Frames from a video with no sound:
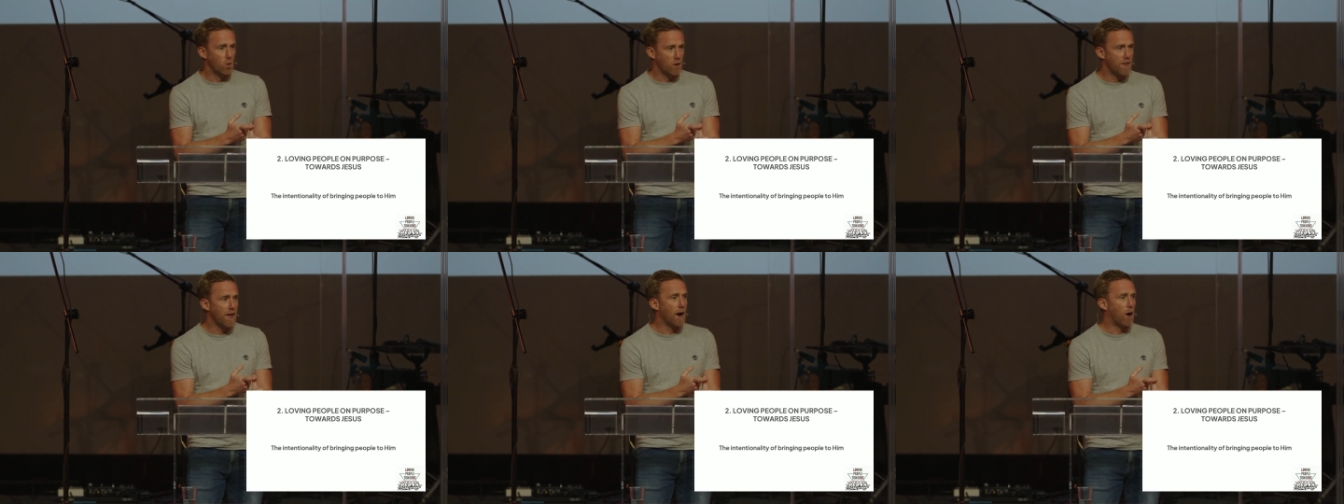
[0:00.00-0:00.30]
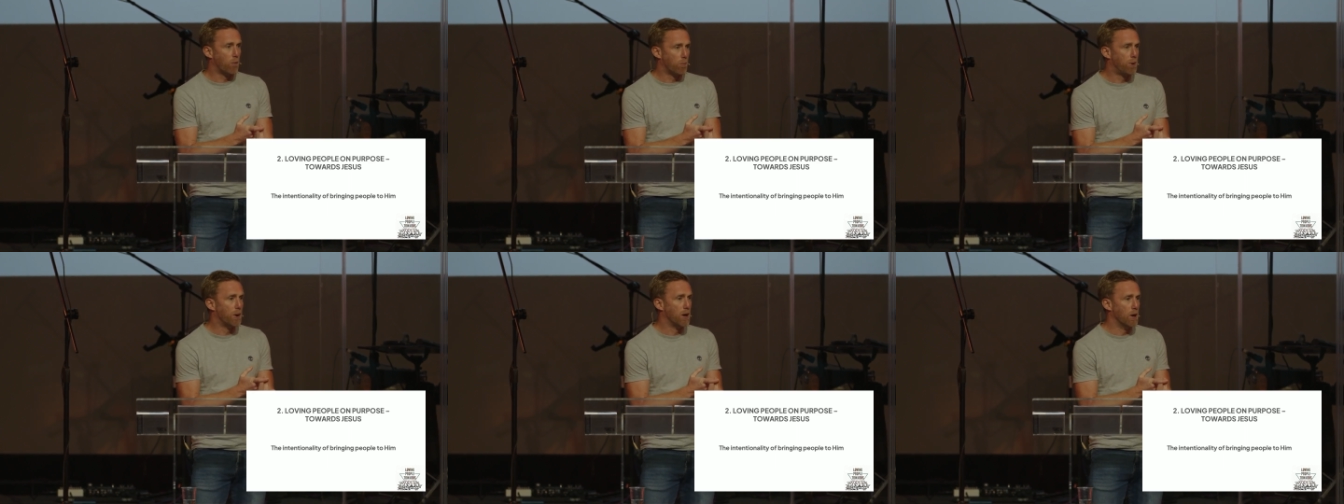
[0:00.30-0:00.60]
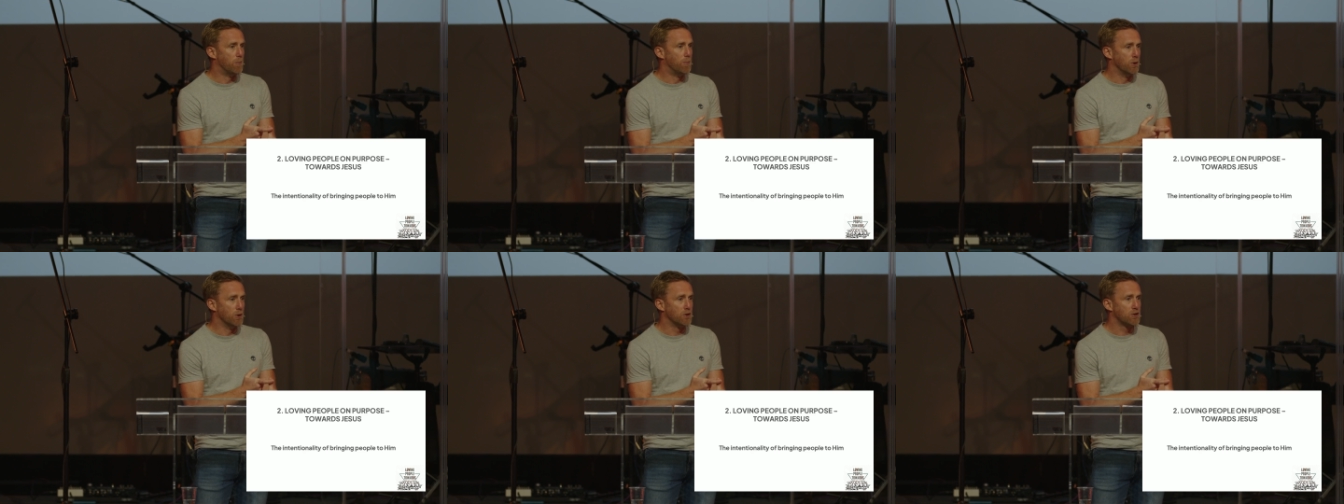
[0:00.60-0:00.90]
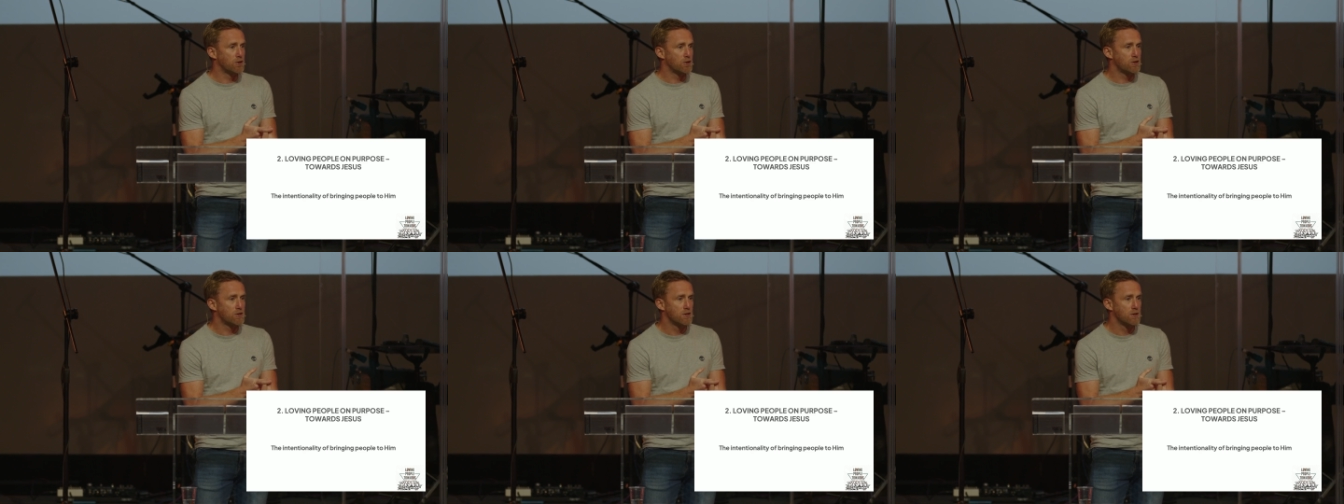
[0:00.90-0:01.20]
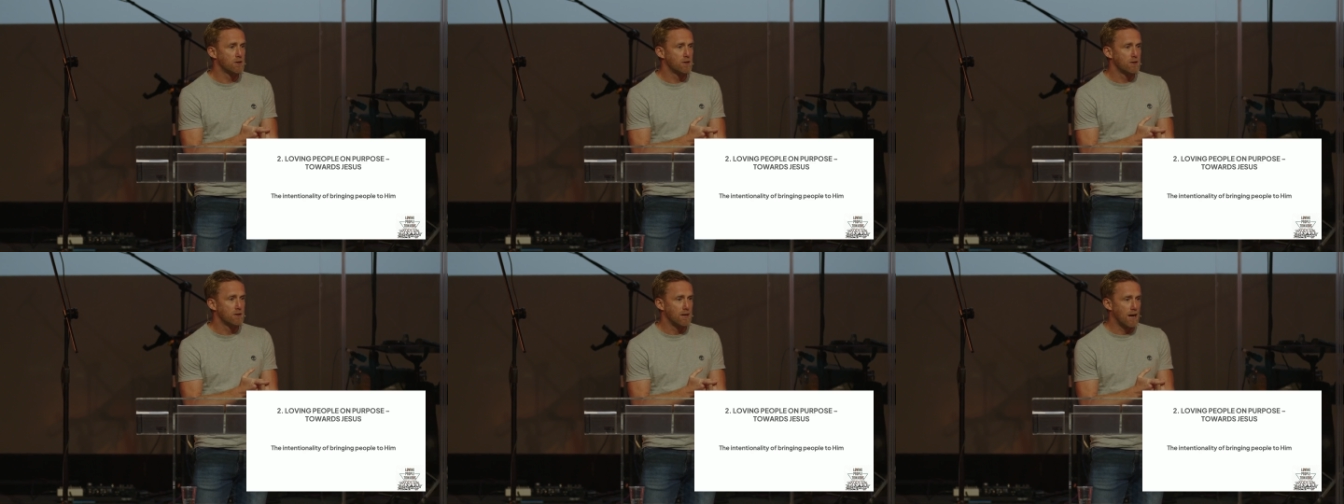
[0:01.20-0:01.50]
without purpose,
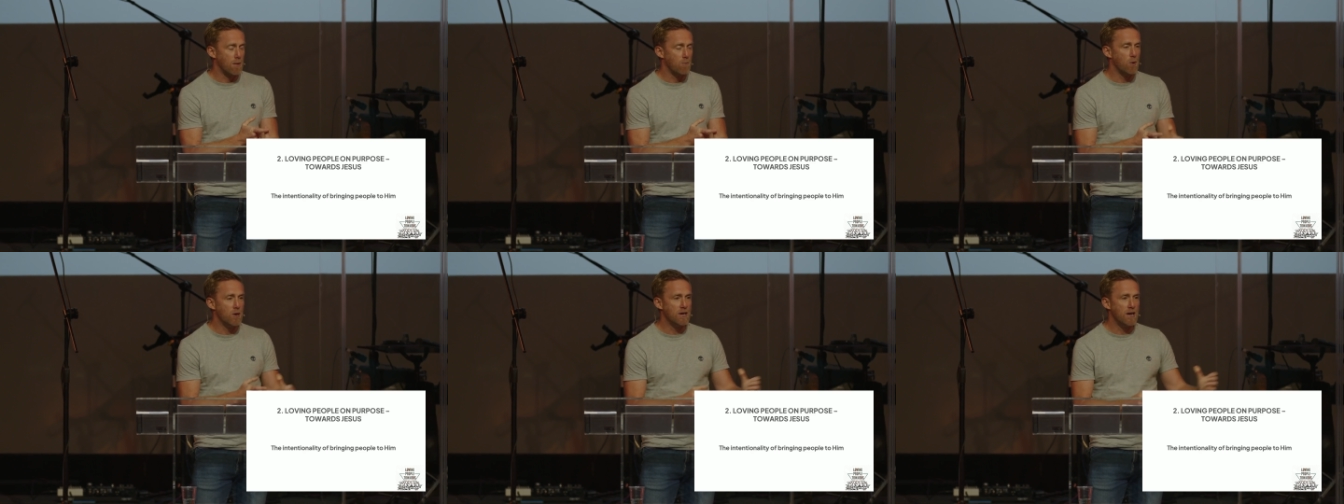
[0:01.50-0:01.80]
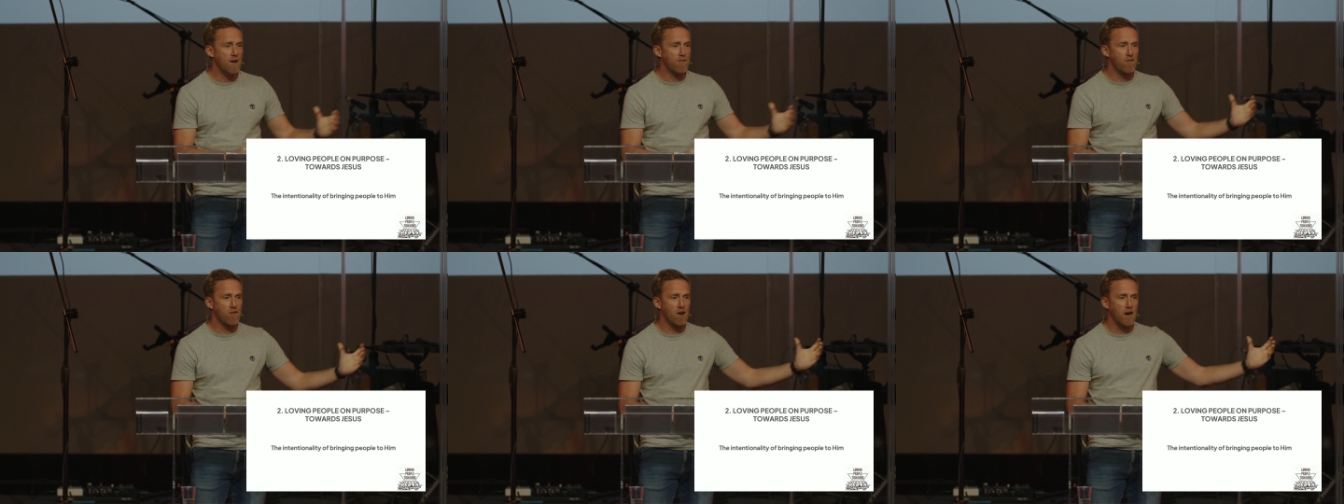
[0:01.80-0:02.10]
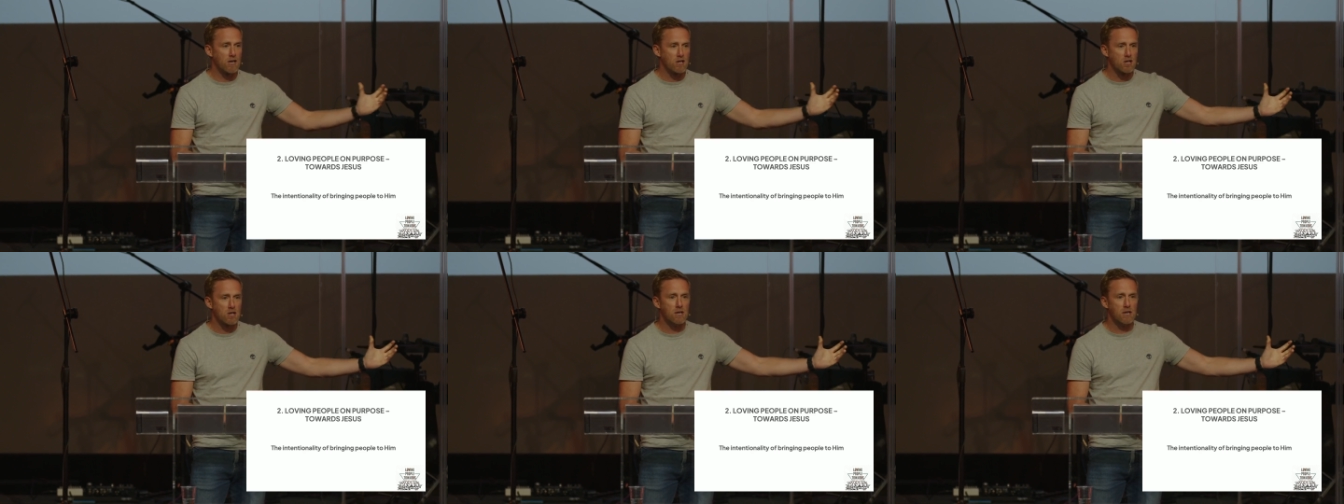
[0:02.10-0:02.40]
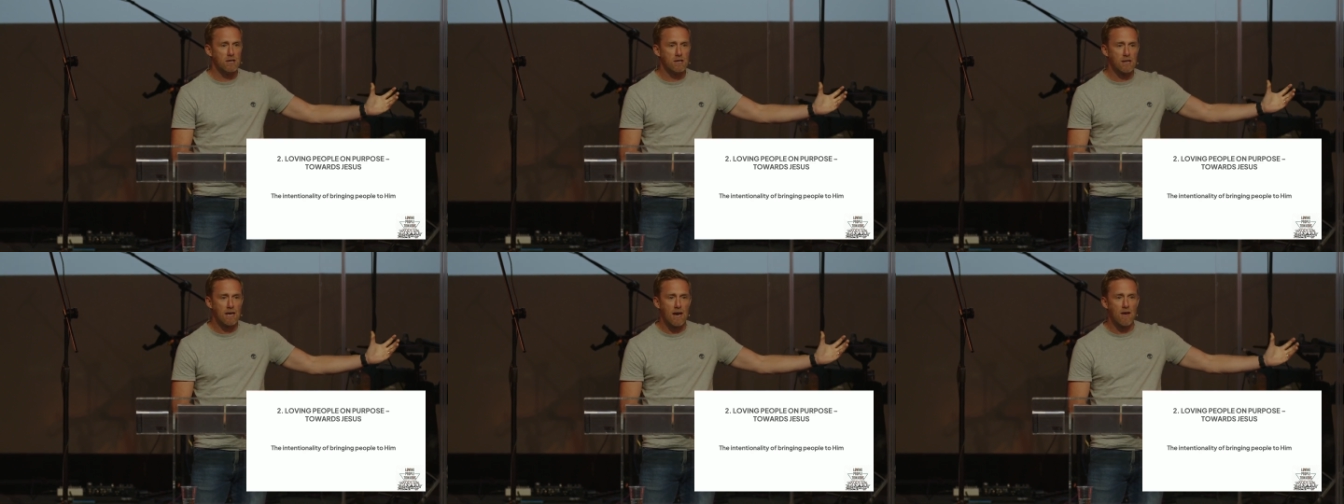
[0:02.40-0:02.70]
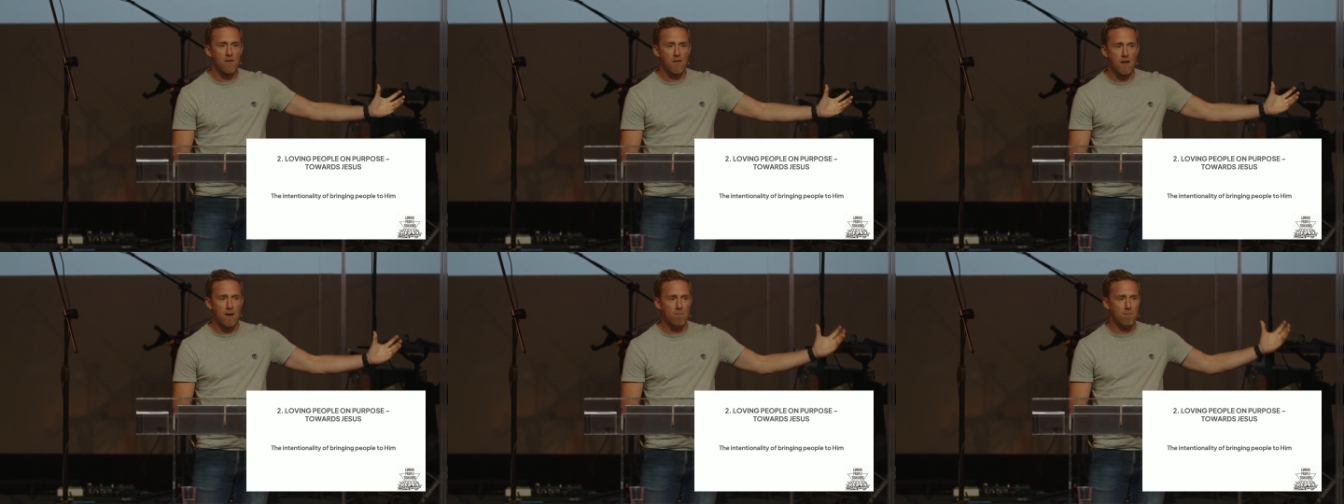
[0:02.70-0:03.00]
and we never actually
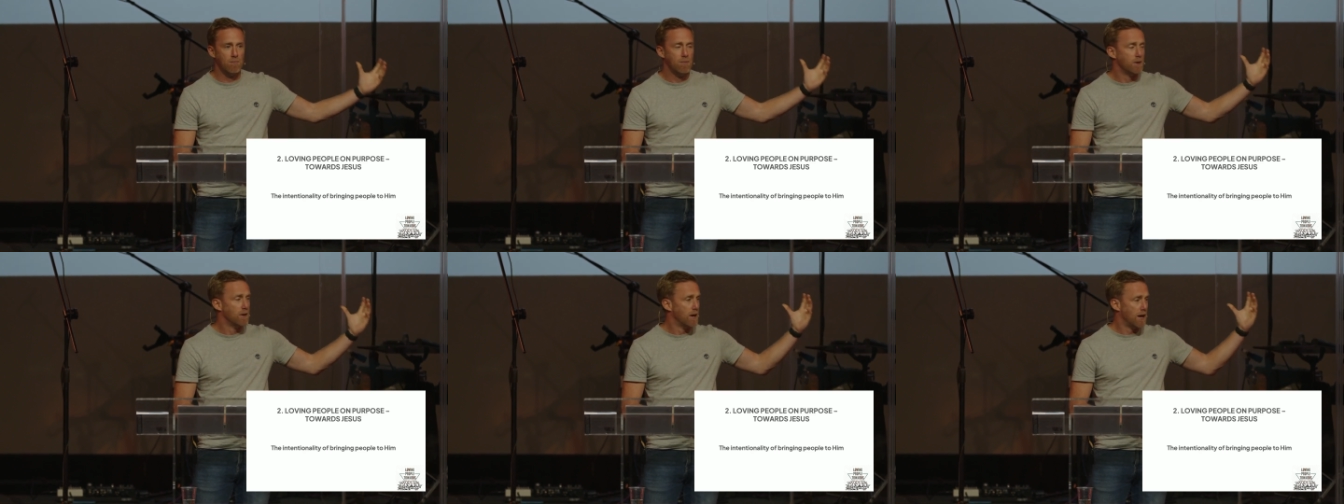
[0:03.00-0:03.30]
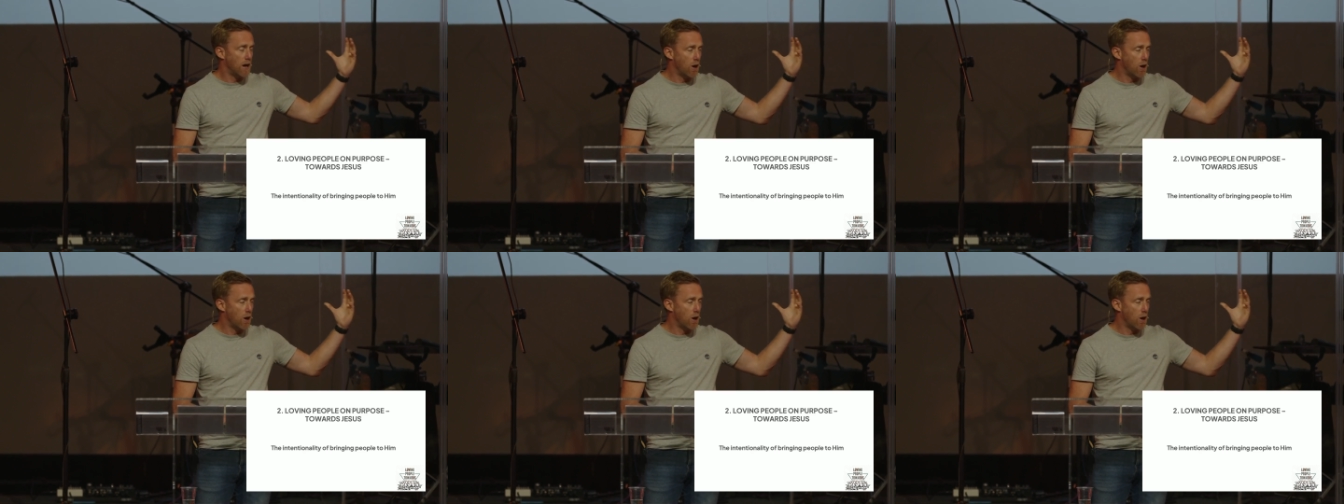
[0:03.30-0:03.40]
get them,